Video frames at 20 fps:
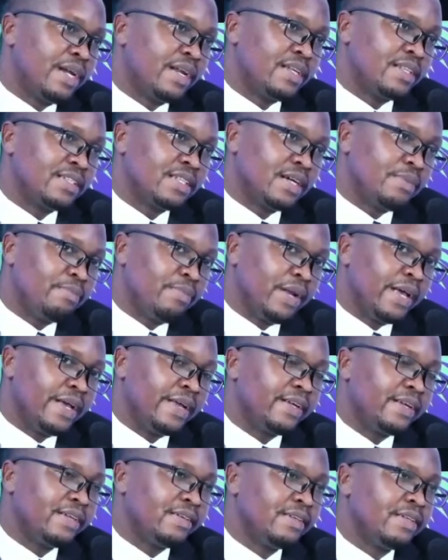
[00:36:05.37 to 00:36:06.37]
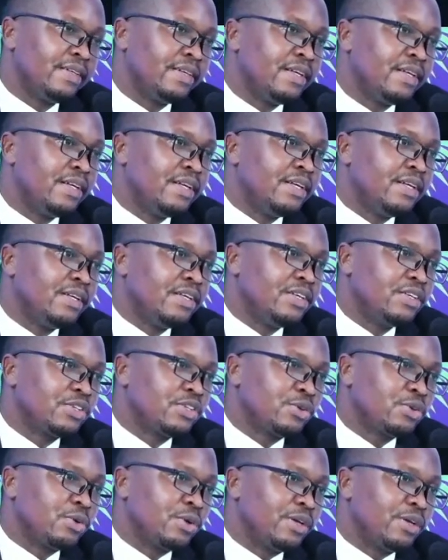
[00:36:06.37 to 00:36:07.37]
and supply.
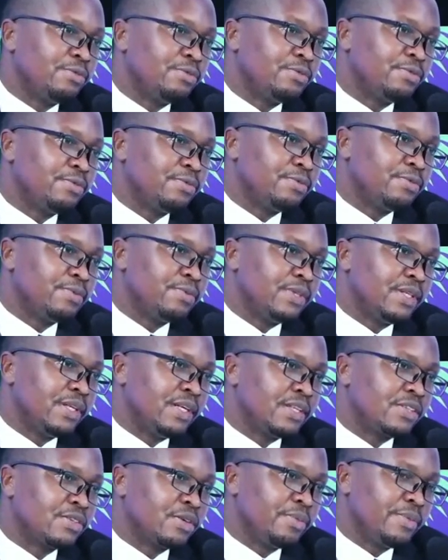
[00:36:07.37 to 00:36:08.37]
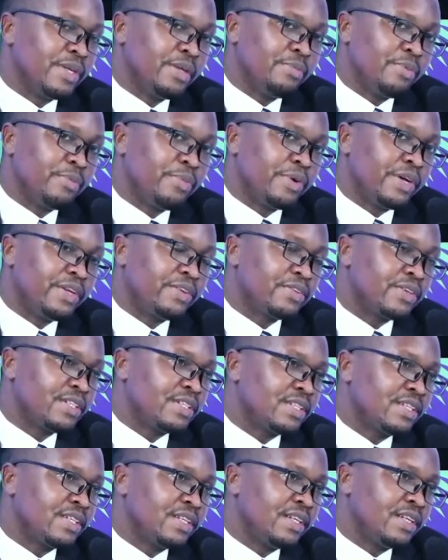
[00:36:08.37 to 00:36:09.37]
So if so many people are
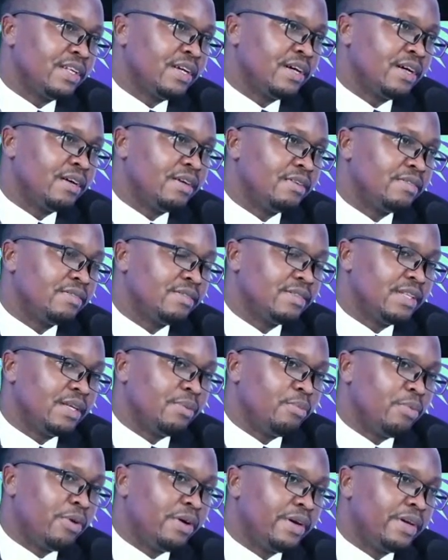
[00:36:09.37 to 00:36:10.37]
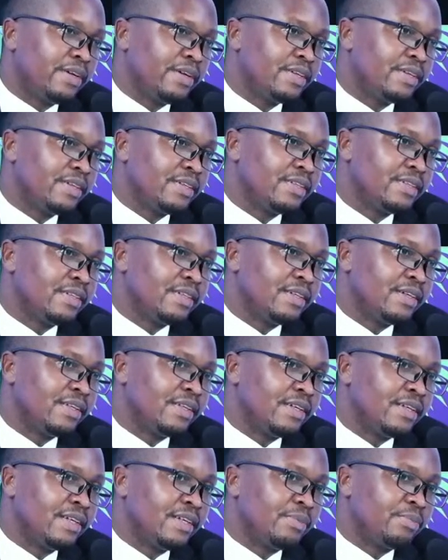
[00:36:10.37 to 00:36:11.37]
interested in the bond,
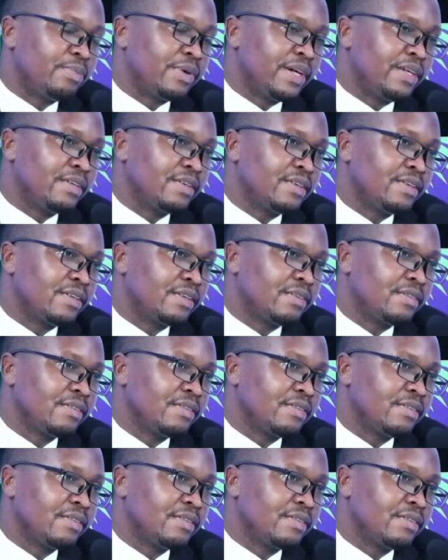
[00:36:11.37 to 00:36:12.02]
then the price,